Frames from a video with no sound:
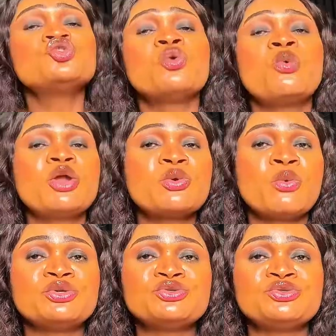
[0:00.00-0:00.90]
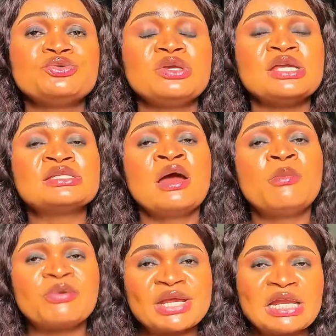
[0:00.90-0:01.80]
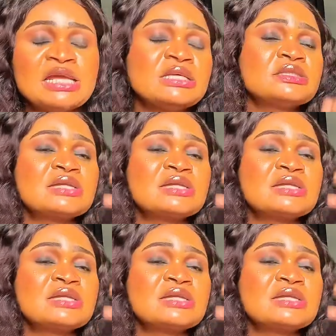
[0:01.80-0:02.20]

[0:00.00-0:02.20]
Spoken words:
So what you want to do is pre-cleanse.